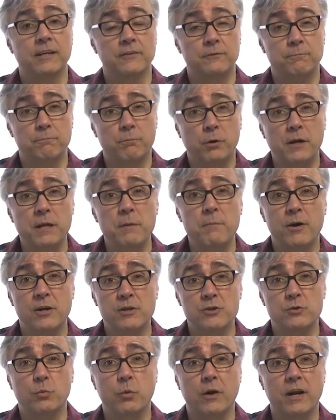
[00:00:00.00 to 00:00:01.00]
is pretty
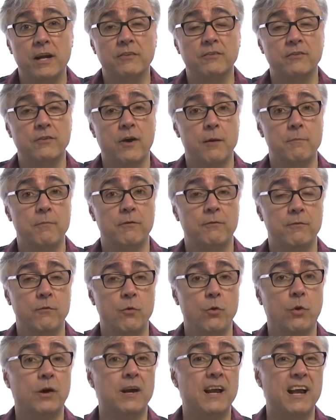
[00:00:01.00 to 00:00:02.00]
much what I saw
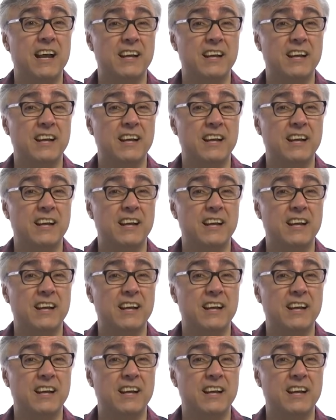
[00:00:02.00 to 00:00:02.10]
before,